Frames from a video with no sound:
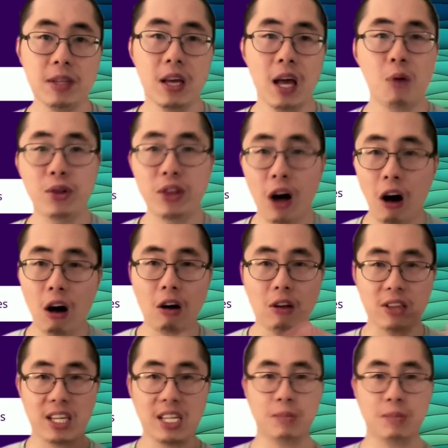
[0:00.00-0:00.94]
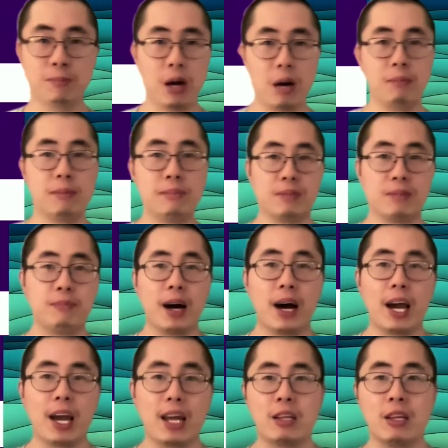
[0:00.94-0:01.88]
And with all these problems in
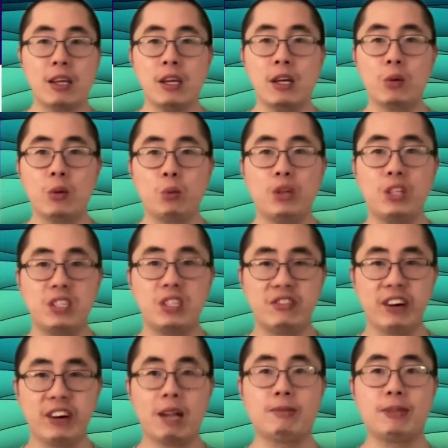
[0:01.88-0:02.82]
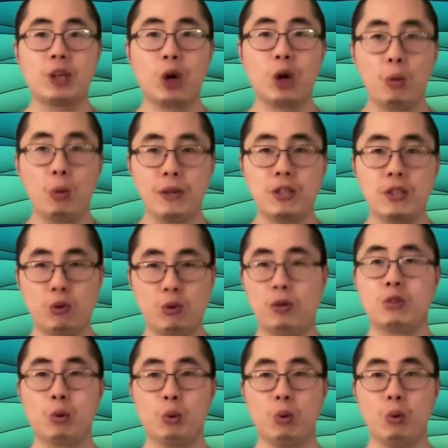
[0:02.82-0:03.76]
mind, we developed an open
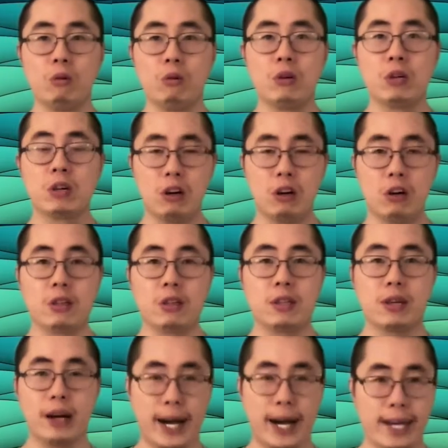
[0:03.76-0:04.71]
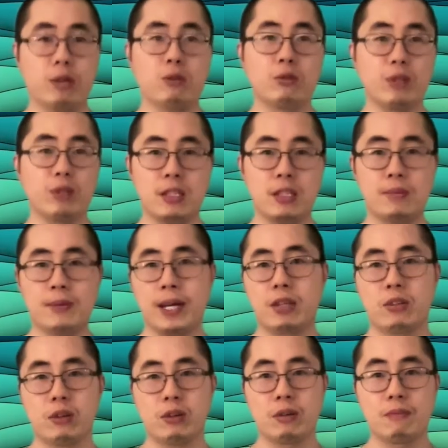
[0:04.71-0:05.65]
source tool called IoT
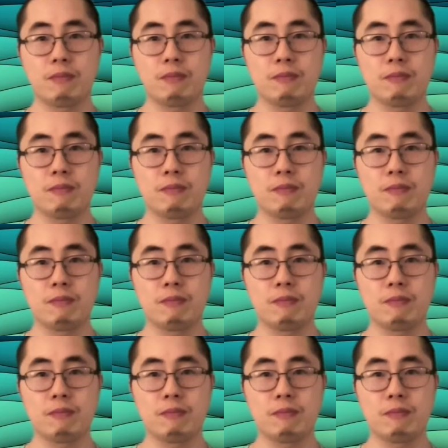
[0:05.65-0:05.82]
Inspector.